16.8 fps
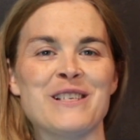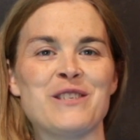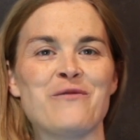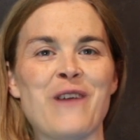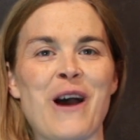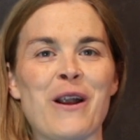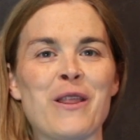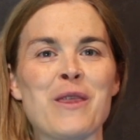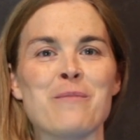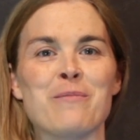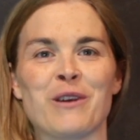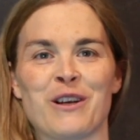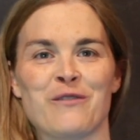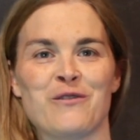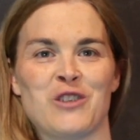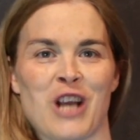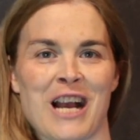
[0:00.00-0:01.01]
is found in the
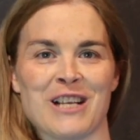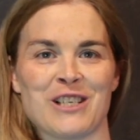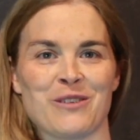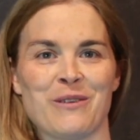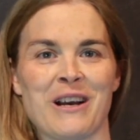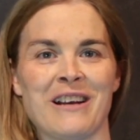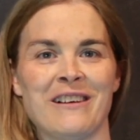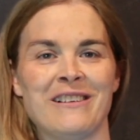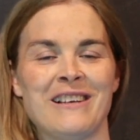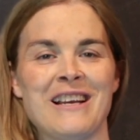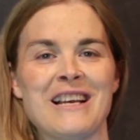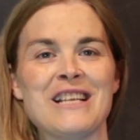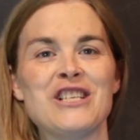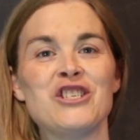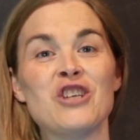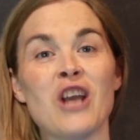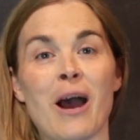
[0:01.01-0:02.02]
book of Joshua,
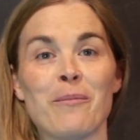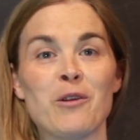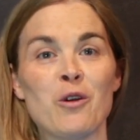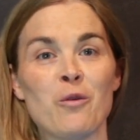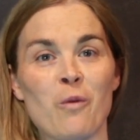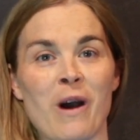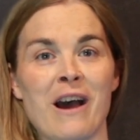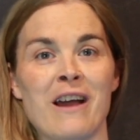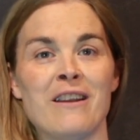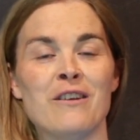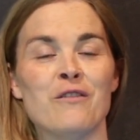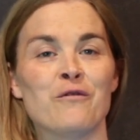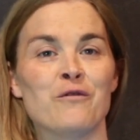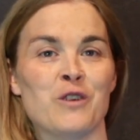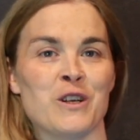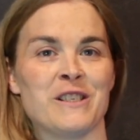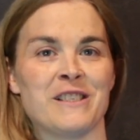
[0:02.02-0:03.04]
chapter
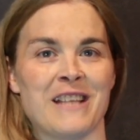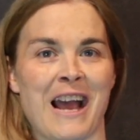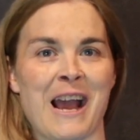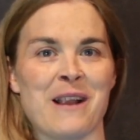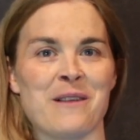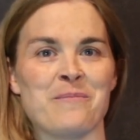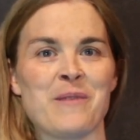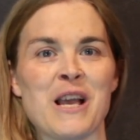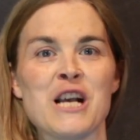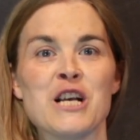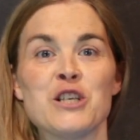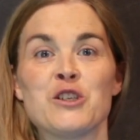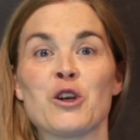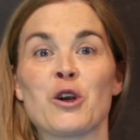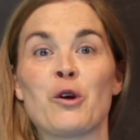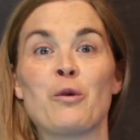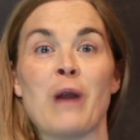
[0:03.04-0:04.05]
1, verse 9.
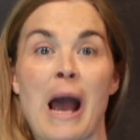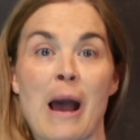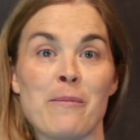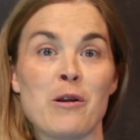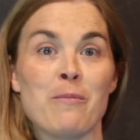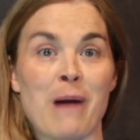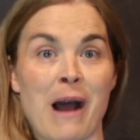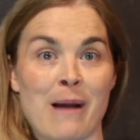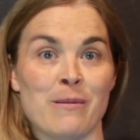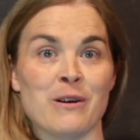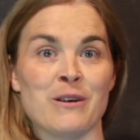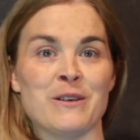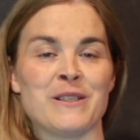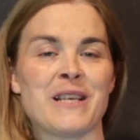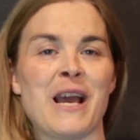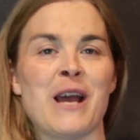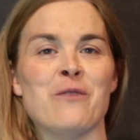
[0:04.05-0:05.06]
So grab your
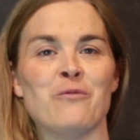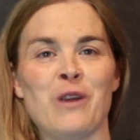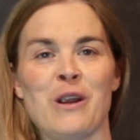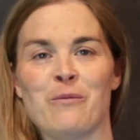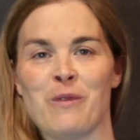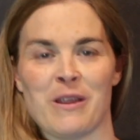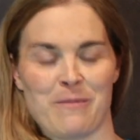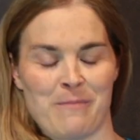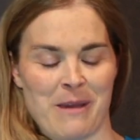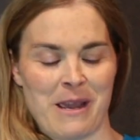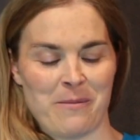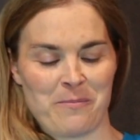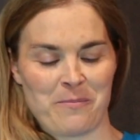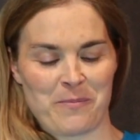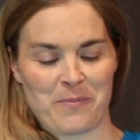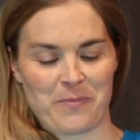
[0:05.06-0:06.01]
Bibles and read with me.